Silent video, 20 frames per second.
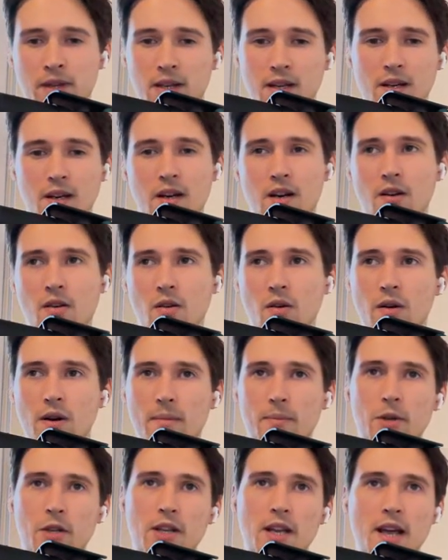Uh, or
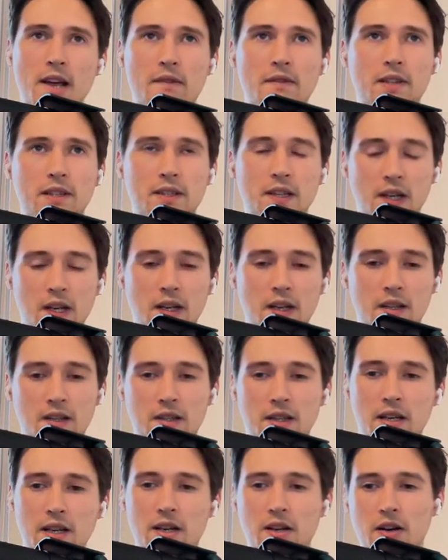I'm gonna have a tri
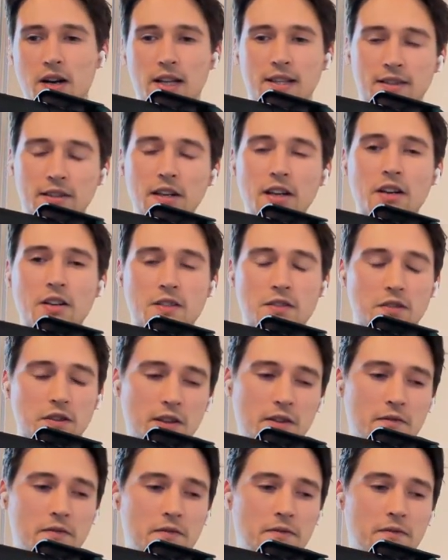trigger. A trigger is
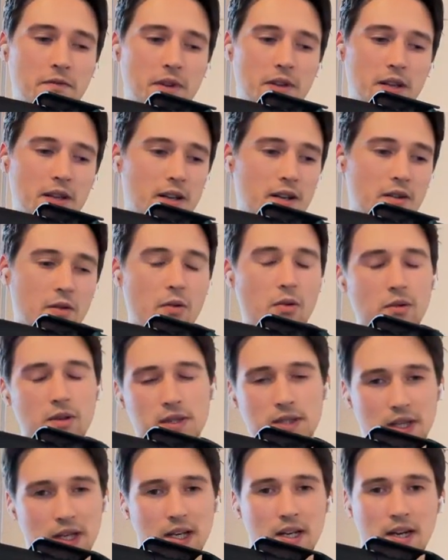gonna uh, call a
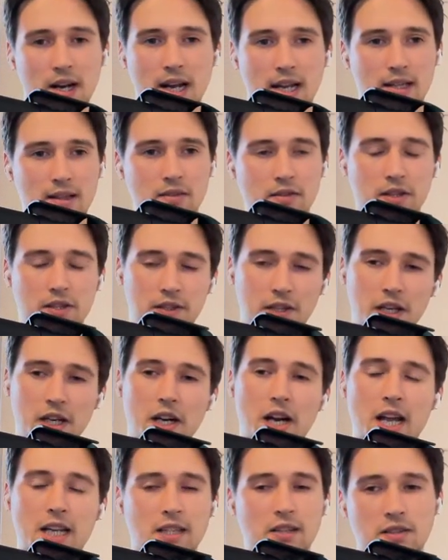trigger handler. A
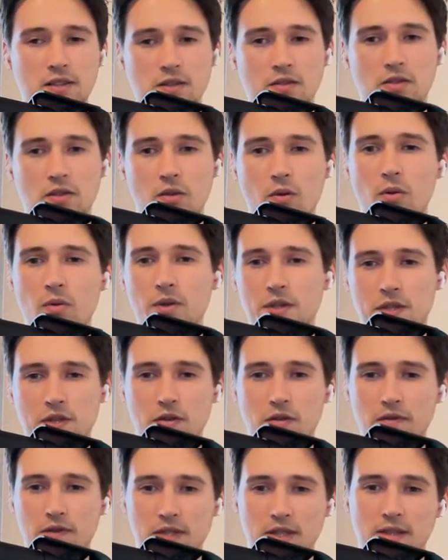trigger handler is gonna call a
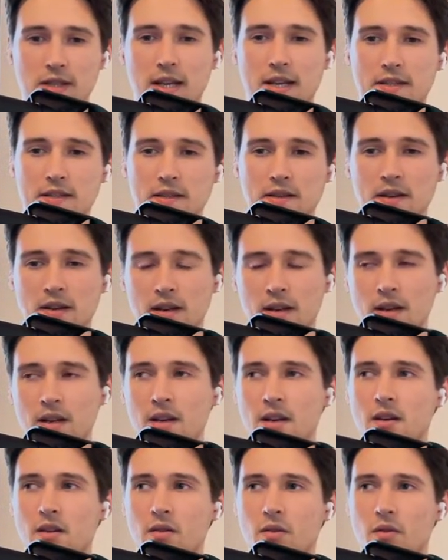service class,
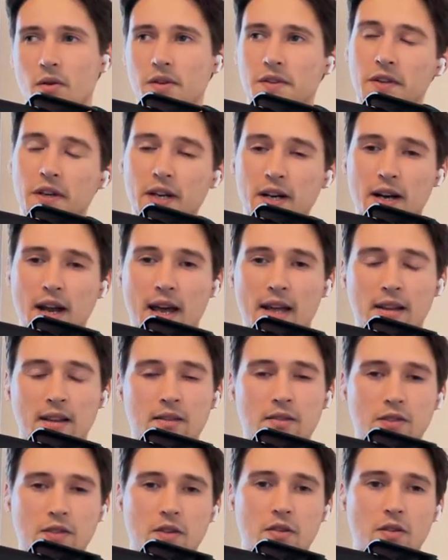or a trigger
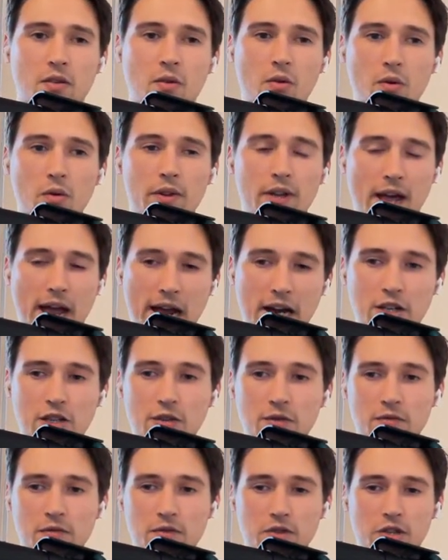handler is gonna call the
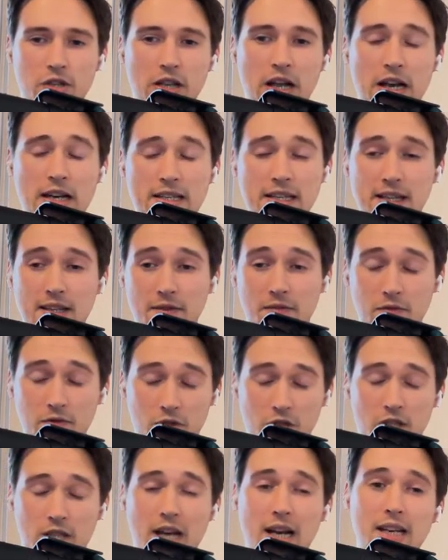actual functionality, and the
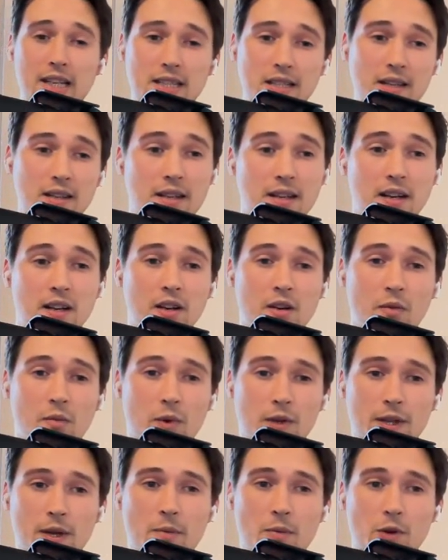functionality
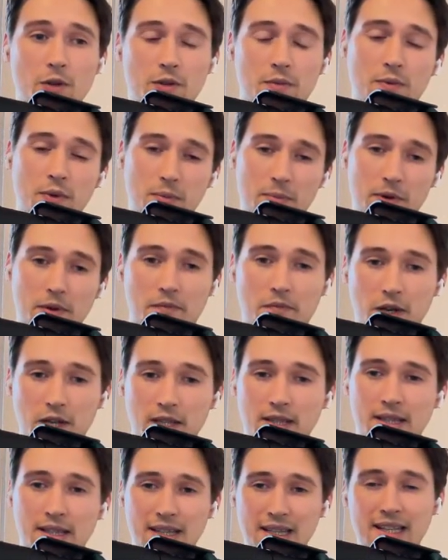what I want will be
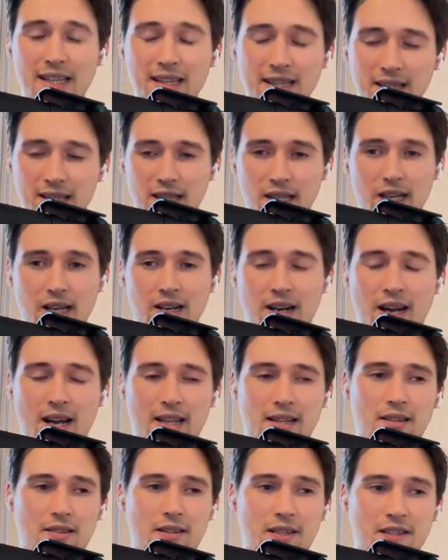written in the trigger
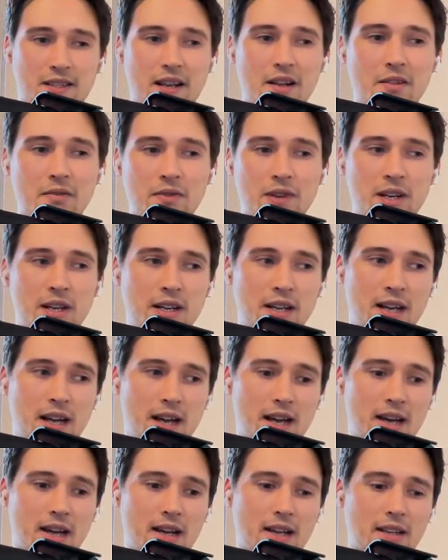handler itself.
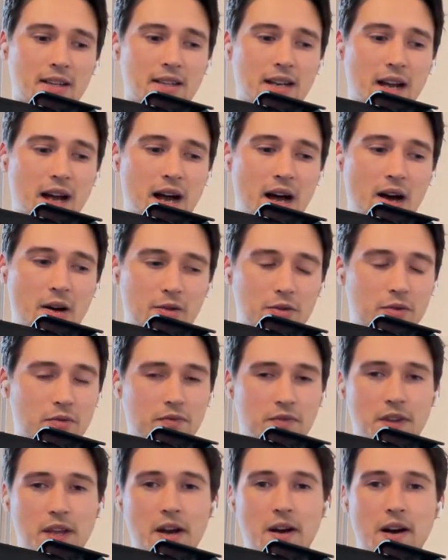And out
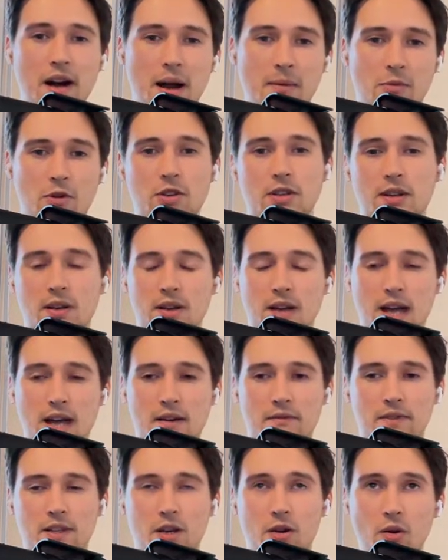of there, I'm gonna
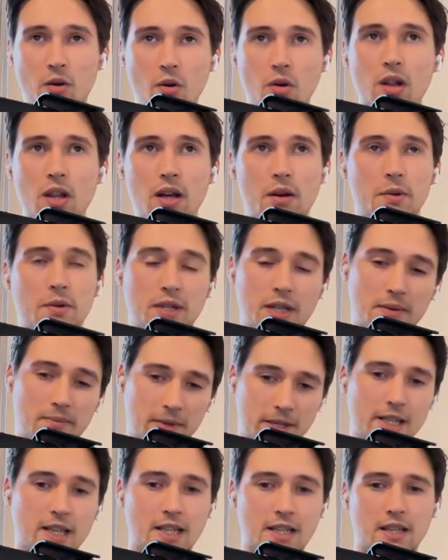have the callout
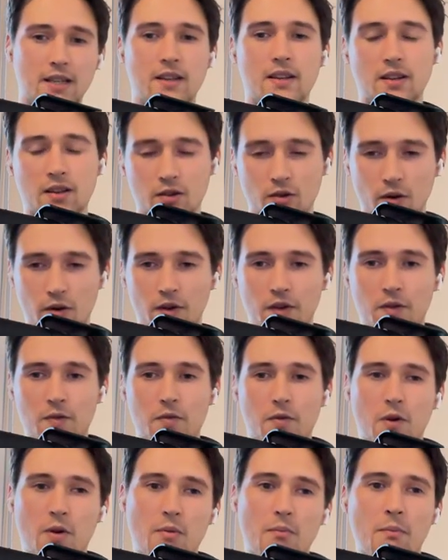immediately going
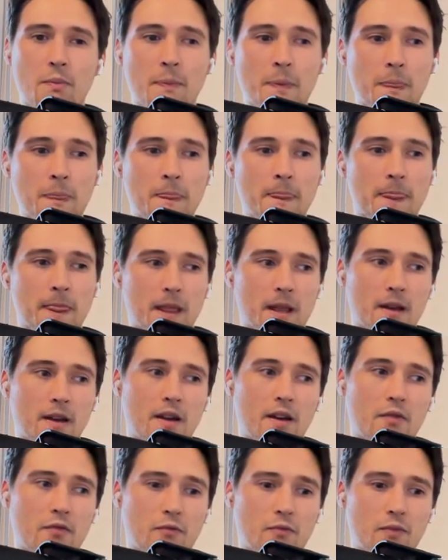from
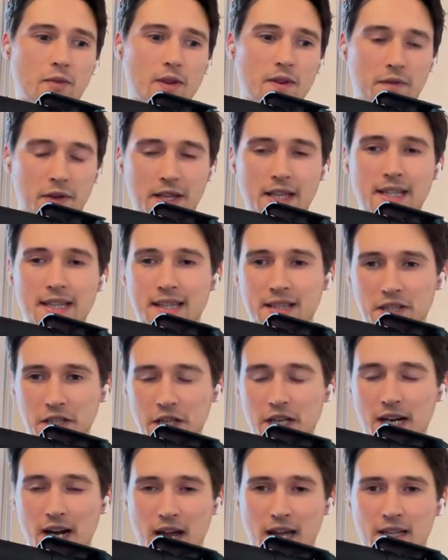uh, within the
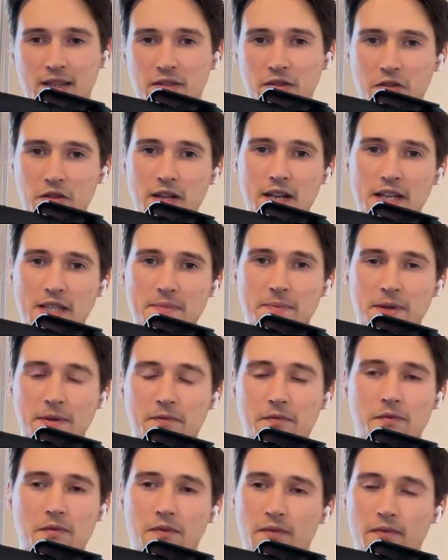trigger handler class, but
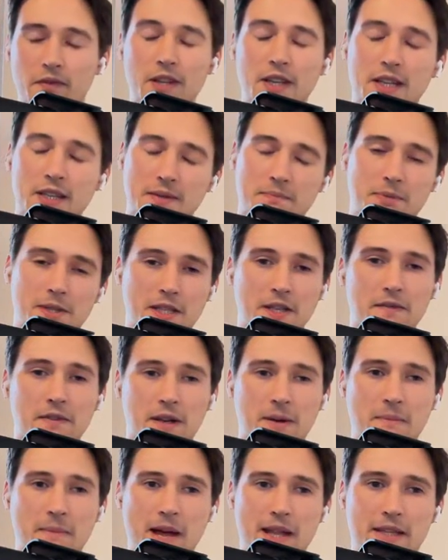with a
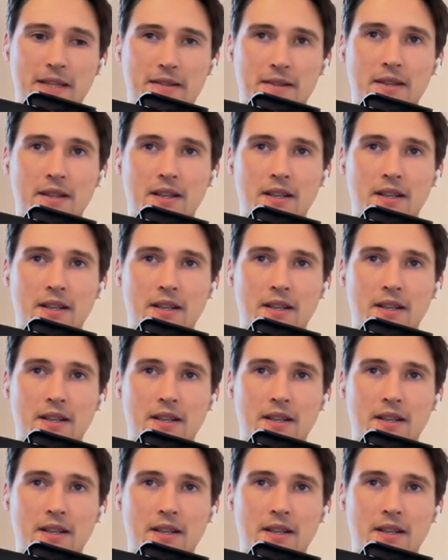specific method.